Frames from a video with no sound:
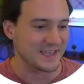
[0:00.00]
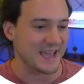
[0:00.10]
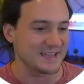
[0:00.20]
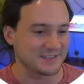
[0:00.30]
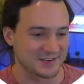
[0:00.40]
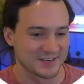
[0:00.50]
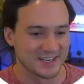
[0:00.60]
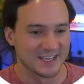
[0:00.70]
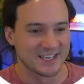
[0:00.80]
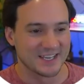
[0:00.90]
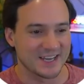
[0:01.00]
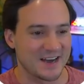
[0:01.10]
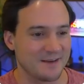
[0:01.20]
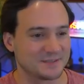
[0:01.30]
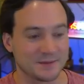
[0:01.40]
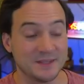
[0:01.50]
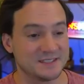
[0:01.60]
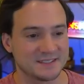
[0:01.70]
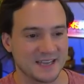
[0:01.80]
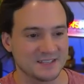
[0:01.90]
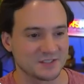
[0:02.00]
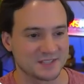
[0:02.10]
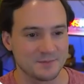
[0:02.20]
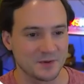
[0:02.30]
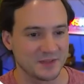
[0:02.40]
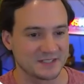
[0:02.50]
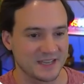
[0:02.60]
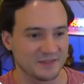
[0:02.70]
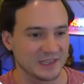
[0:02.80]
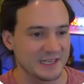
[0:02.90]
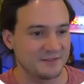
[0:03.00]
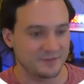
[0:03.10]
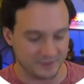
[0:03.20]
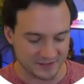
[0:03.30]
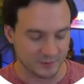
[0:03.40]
EH. Some of these designs are simple. They just have the leaf. This